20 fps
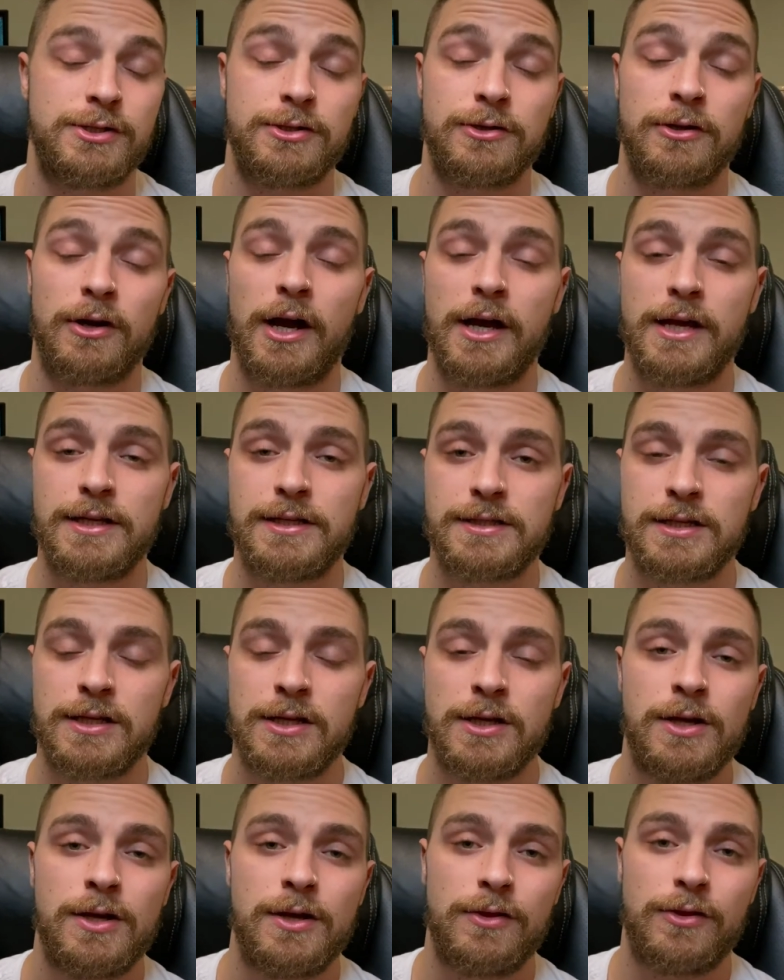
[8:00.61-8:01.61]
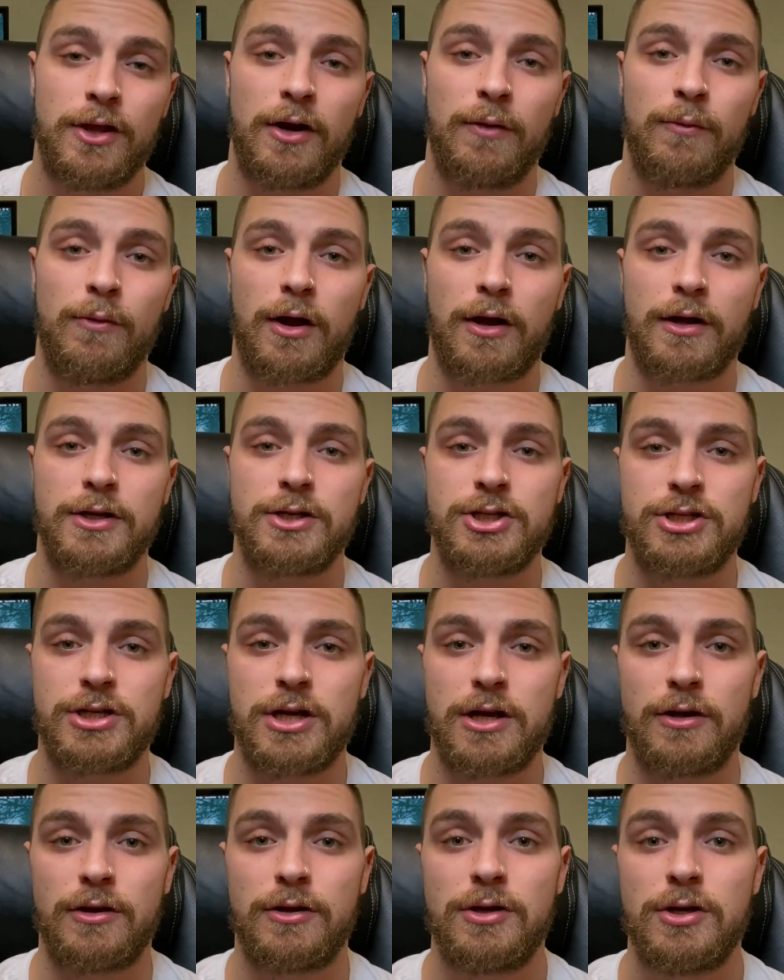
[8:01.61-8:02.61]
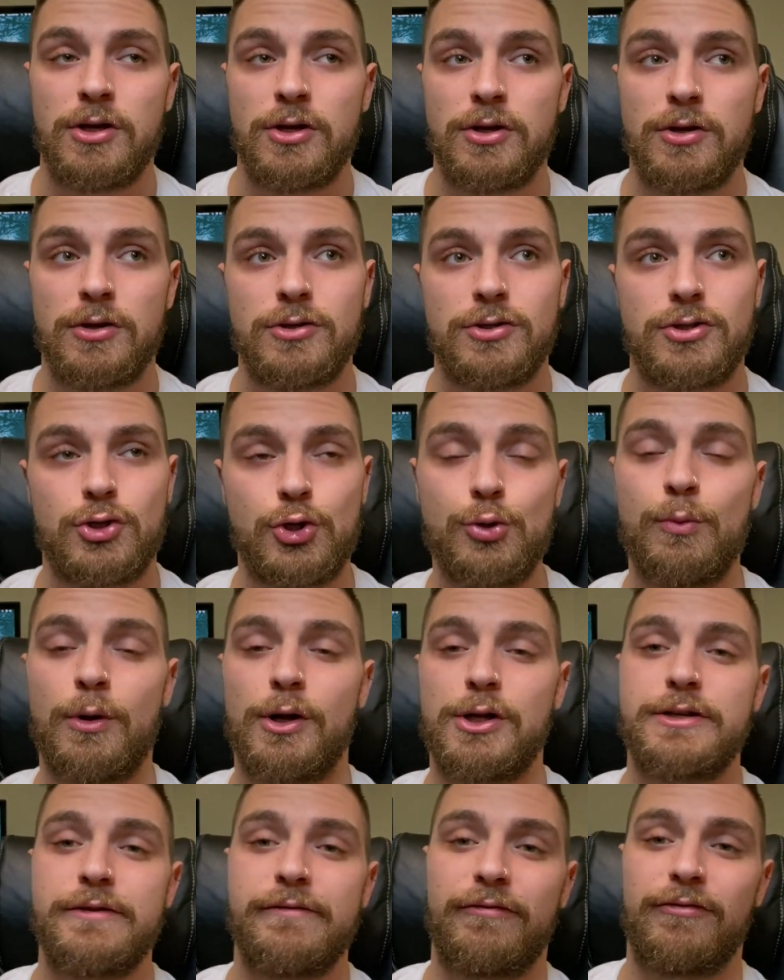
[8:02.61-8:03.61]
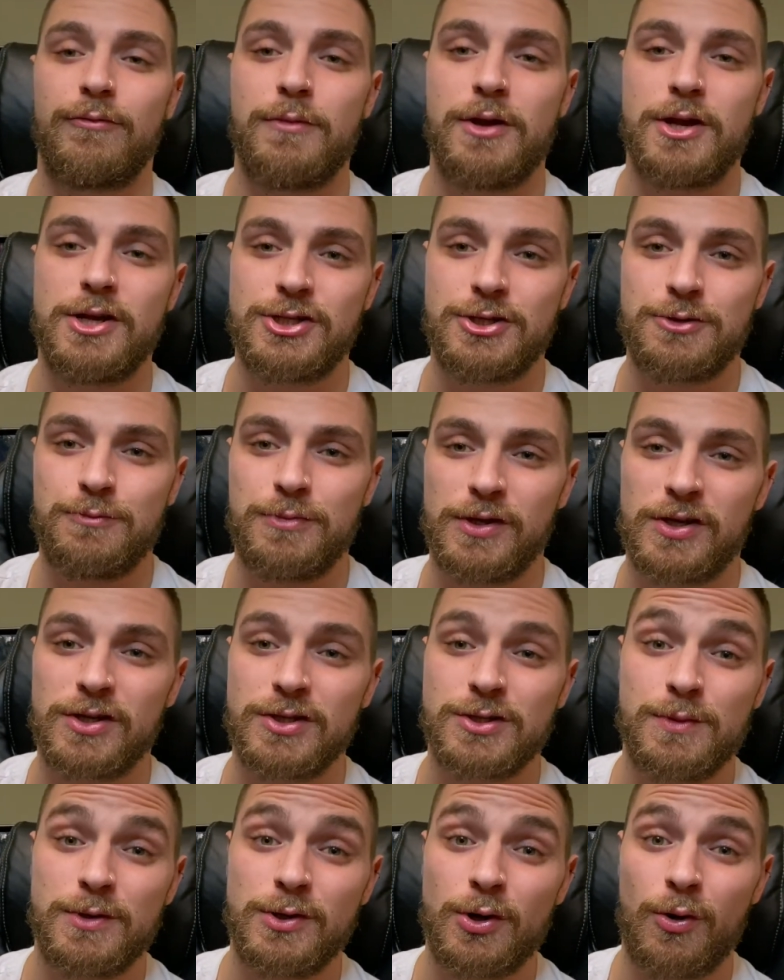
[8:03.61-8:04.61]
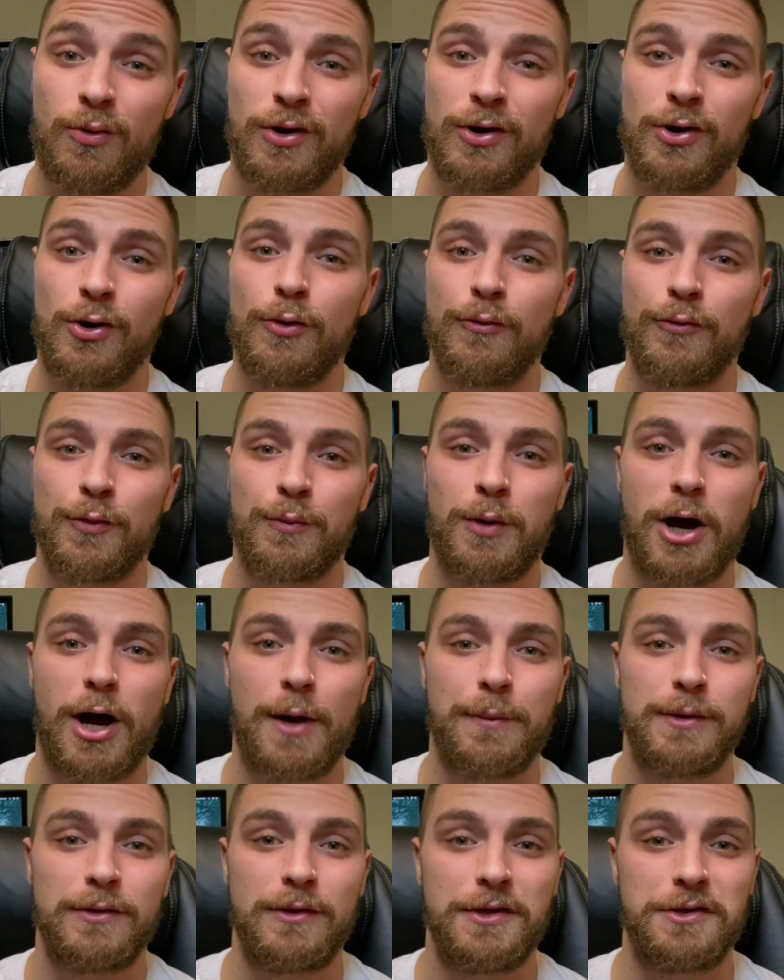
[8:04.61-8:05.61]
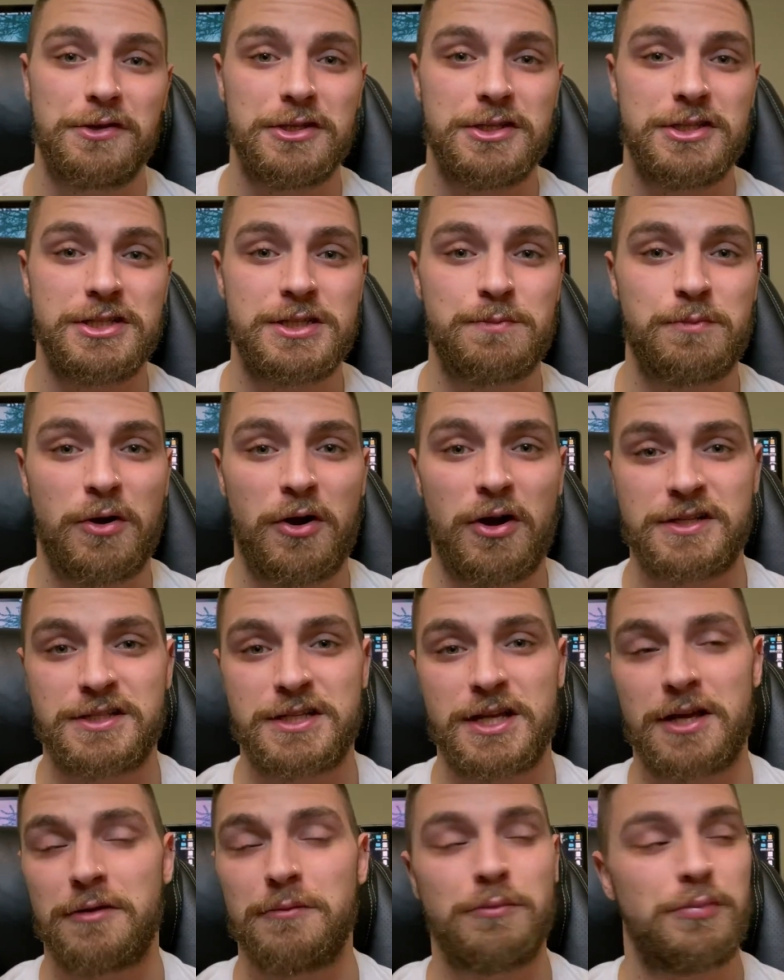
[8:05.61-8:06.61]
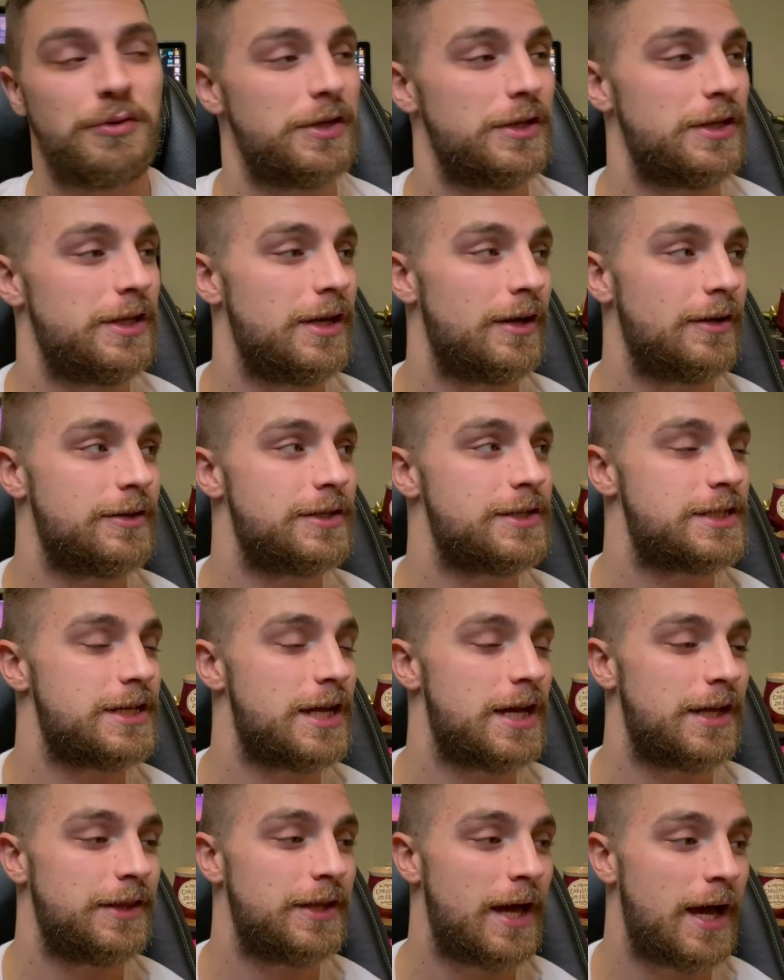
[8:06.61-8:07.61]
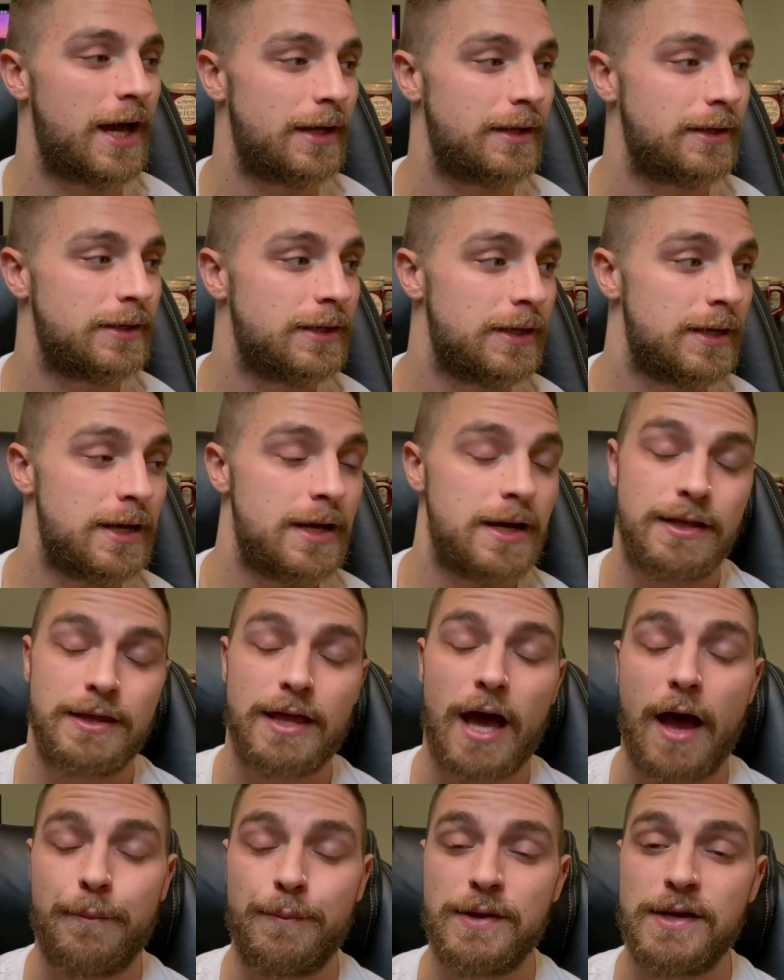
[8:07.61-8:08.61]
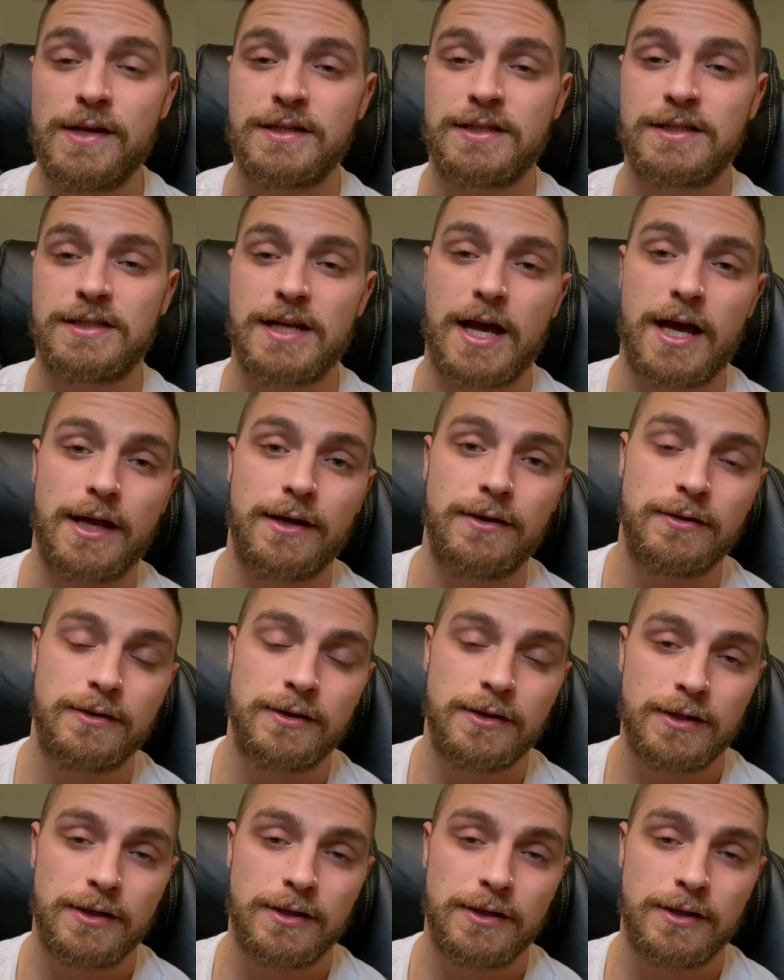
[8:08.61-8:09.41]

or hikes, then I'm not gonna share too much information because we don't wanna overpopulate these spots. I completely understand that. That being said,